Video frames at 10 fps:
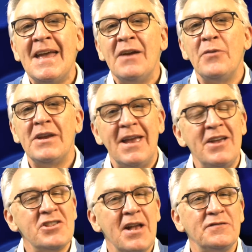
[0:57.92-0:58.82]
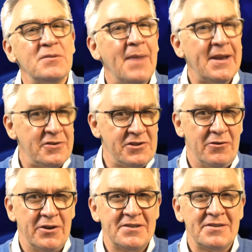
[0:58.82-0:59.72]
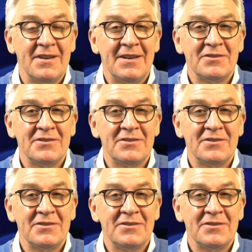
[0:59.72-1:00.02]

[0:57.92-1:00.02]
We each have to make a choice,